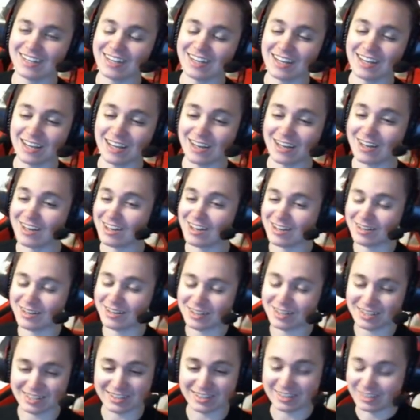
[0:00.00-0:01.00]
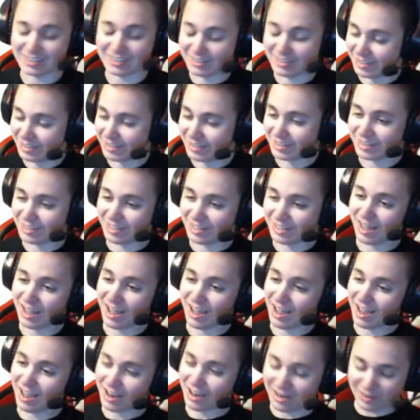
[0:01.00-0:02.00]
Uh,
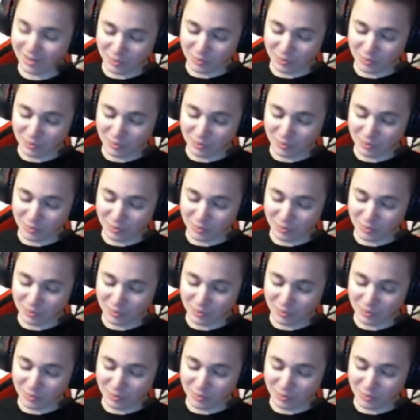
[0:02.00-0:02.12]
I,